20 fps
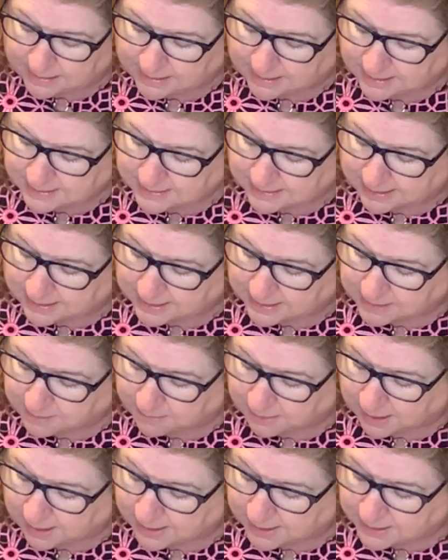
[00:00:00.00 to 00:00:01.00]
Yes, I had to
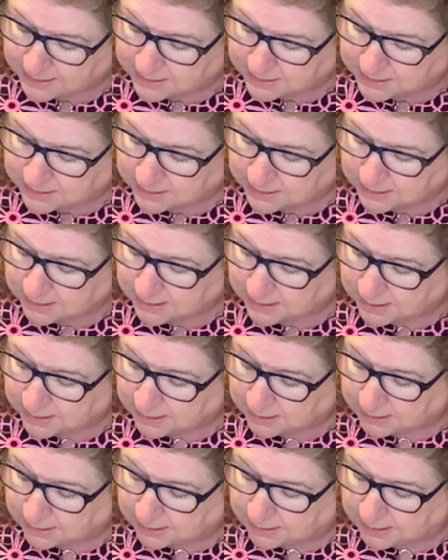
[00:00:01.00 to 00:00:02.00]
buy it.
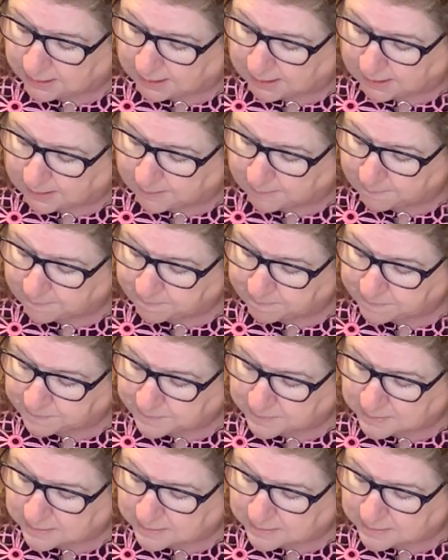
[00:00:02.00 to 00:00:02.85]
And